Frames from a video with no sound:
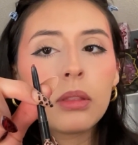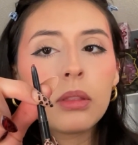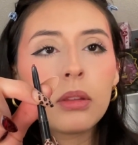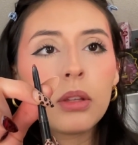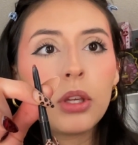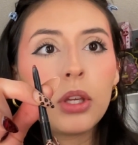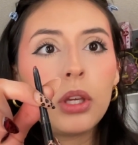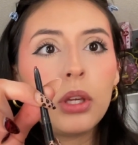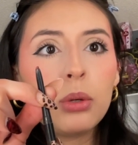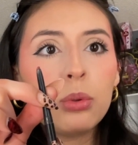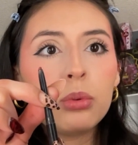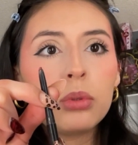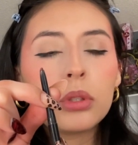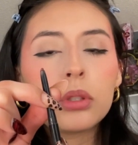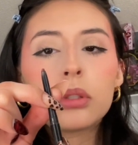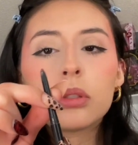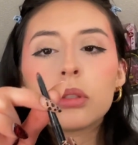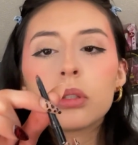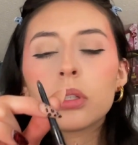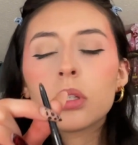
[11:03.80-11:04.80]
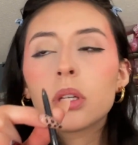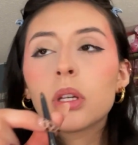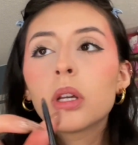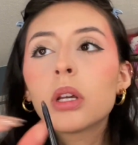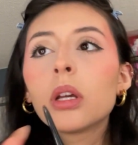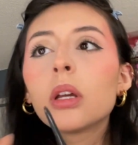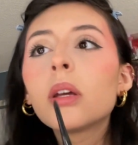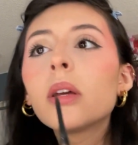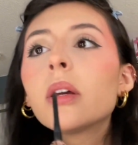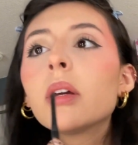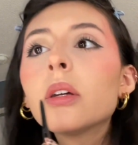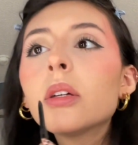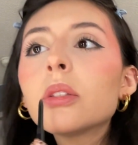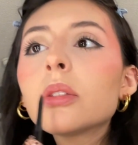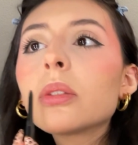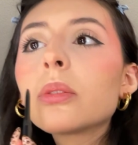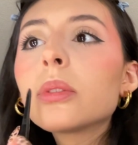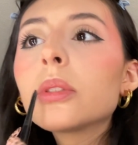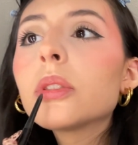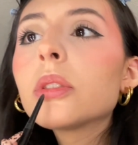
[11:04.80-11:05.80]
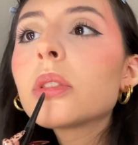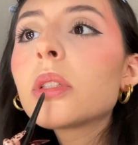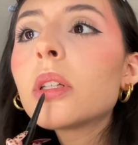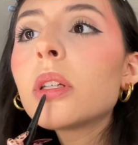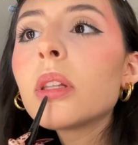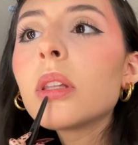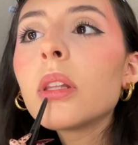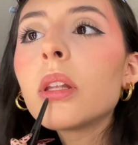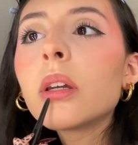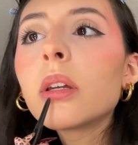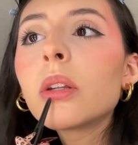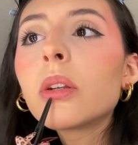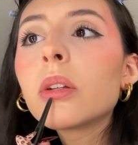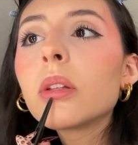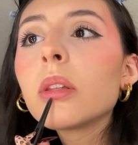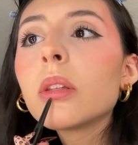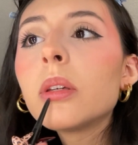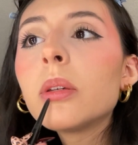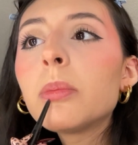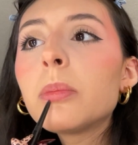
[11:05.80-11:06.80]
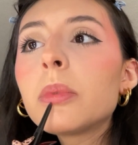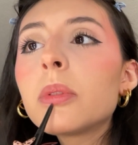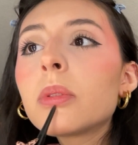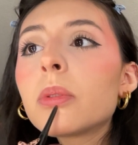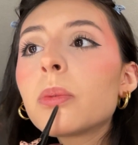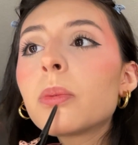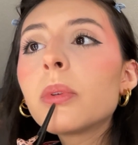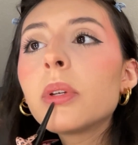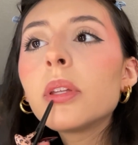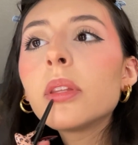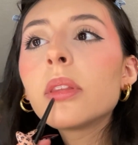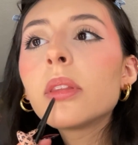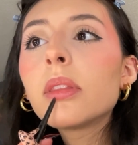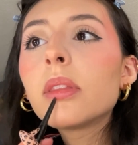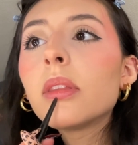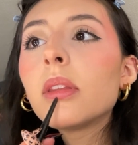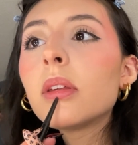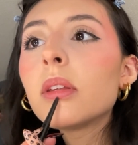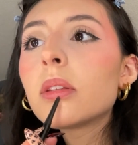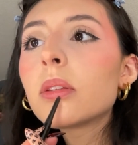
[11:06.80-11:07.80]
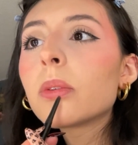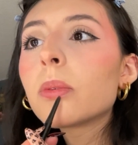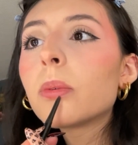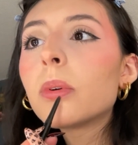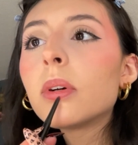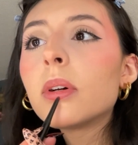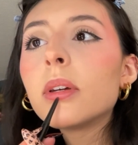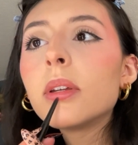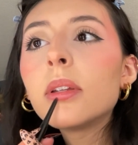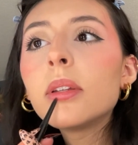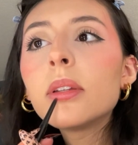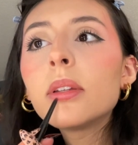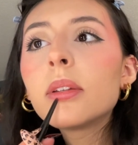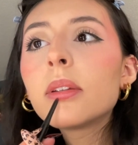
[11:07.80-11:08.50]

Cute. So we're just gonna line our lips with this one.